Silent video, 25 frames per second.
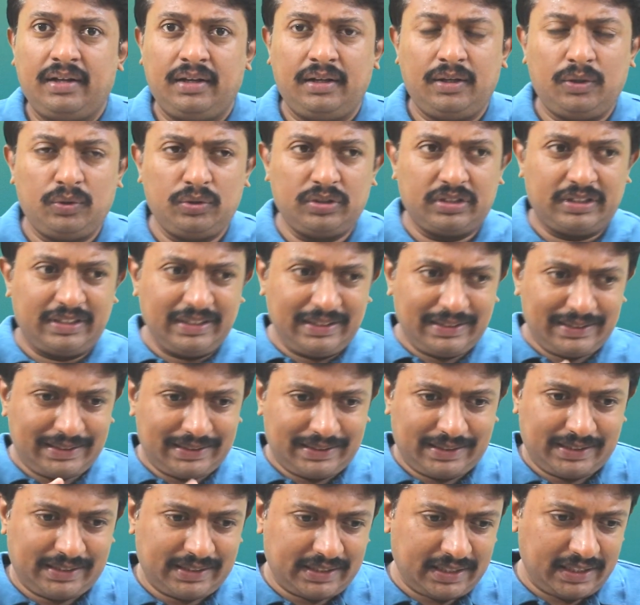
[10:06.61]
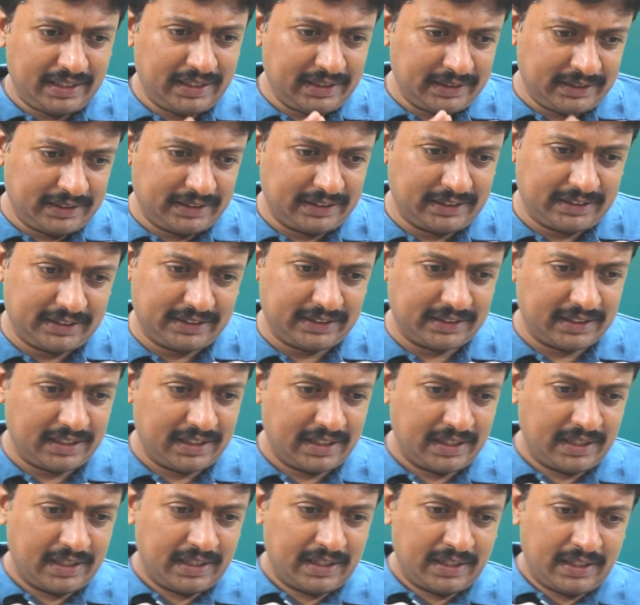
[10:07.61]
Now this is
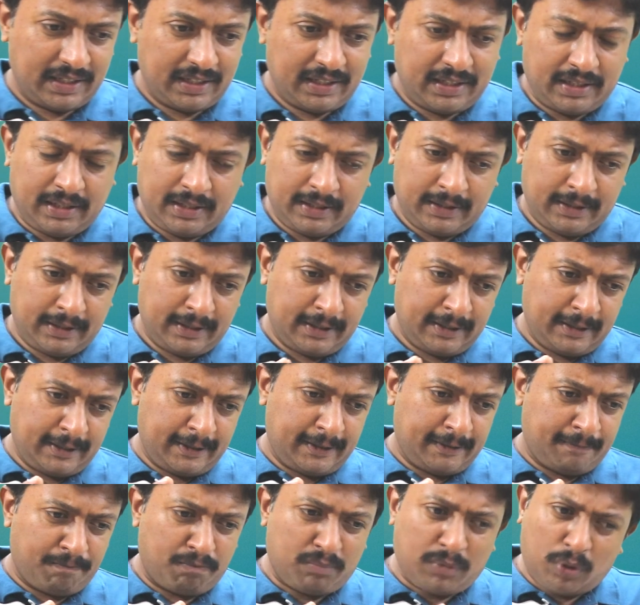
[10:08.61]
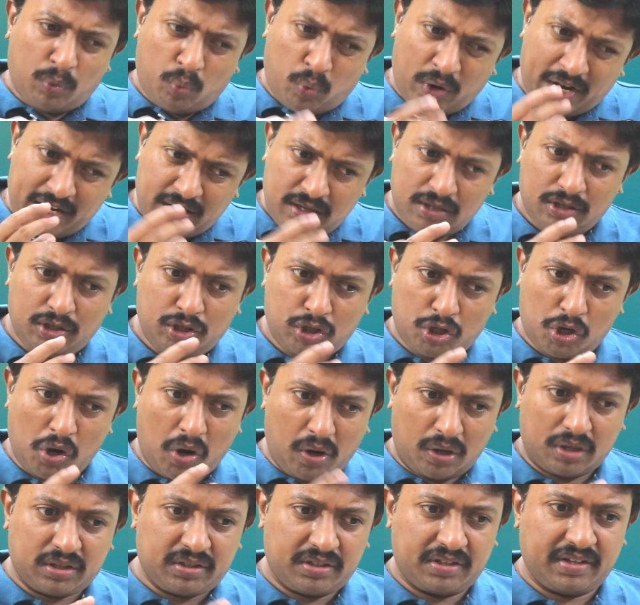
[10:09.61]
one
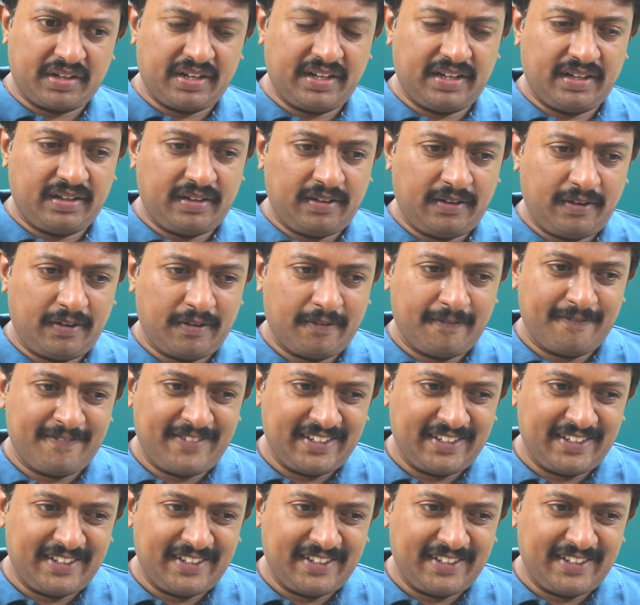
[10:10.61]
doctrine